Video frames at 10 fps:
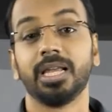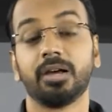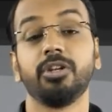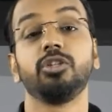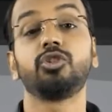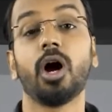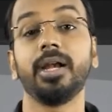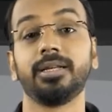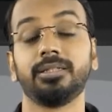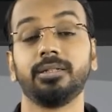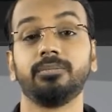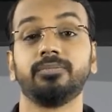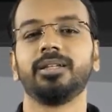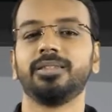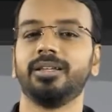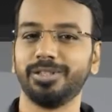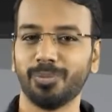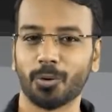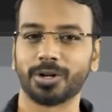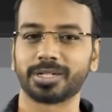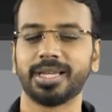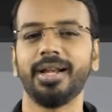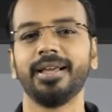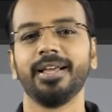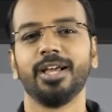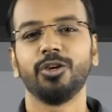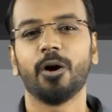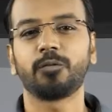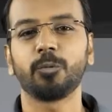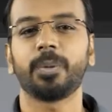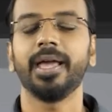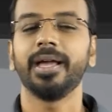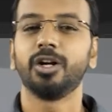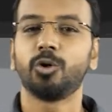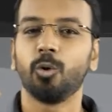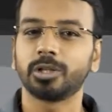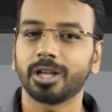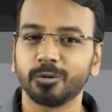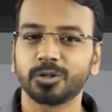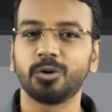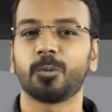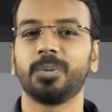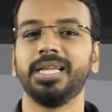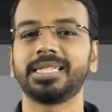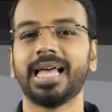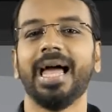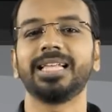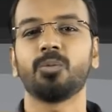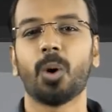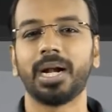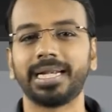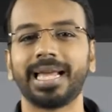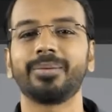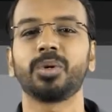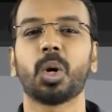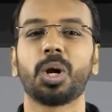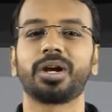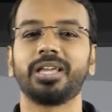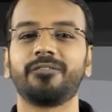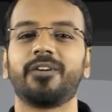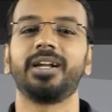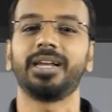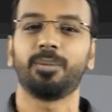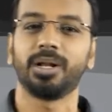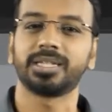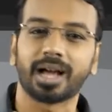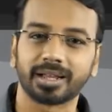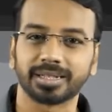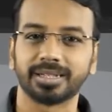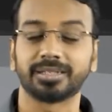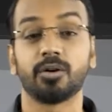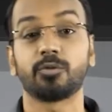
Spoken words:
Now when you joined a gym, the gym owner said, you have to pay 2000 rupees as one time non-refundable charges.